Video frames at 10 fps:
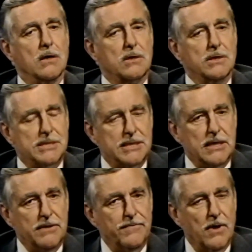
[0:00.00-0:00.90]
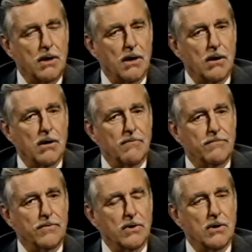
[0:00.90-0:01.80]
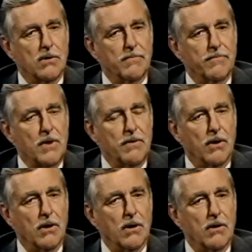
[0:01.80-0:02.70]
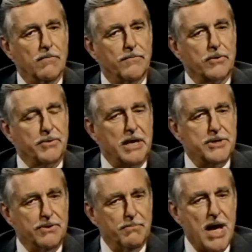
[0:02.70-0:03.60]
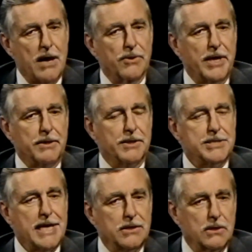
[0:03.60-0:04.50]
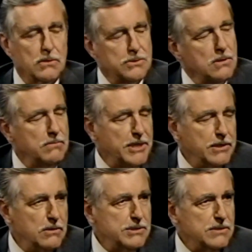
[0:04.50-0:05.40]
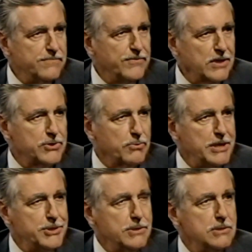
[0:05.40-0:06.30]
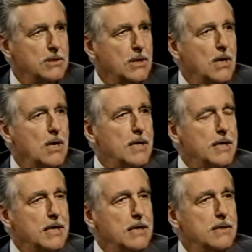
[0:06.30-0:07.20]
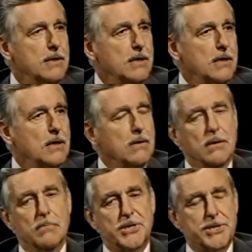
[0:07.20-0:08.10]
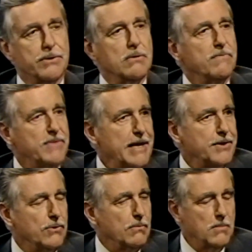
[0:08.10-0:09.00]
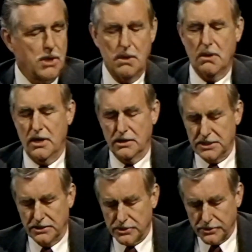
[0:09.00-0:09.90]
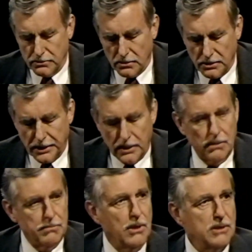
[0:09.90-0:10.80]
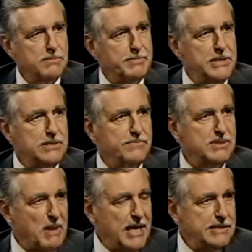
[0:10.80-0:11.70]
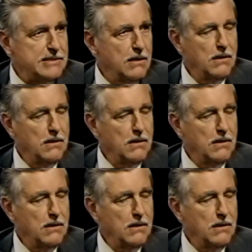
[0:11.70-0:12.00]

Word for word: conceive of, um, of creation of matter. They, the technical term they use is fluctuations in the uh, material vacuum. And essentially, you're looking at a, a piece of space,